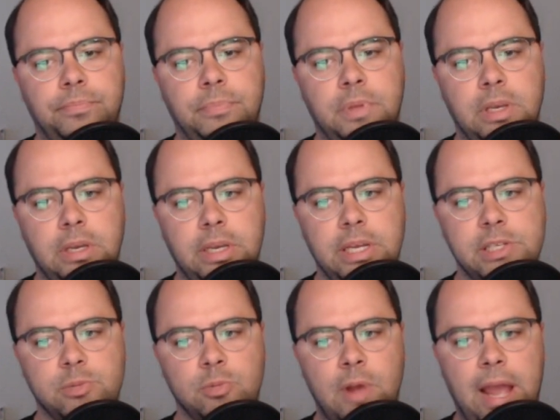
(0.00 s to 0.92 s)
He
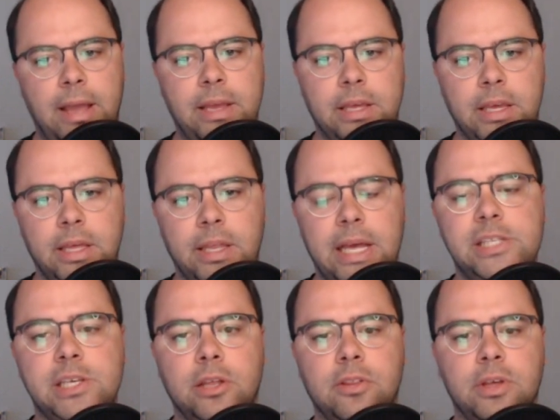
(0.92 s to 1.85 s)
gets that's
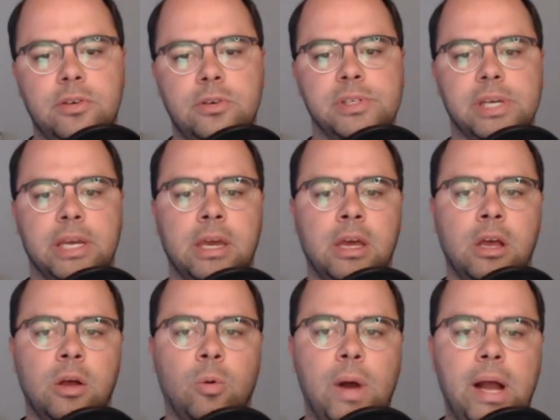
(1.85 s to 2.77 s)
the other thing too, is like,
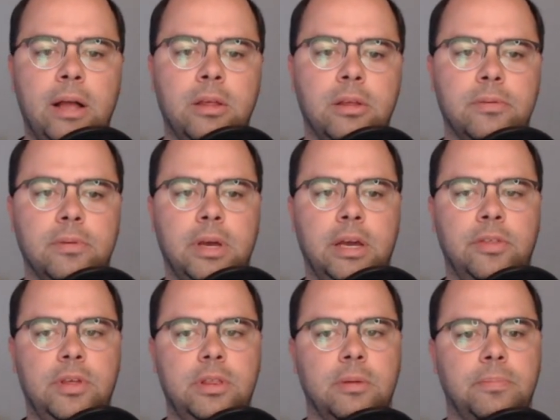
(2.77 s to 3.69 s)
while I
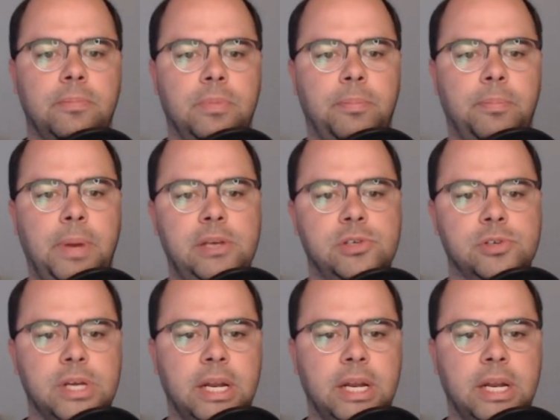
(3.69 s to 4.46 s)
think the Pacers kind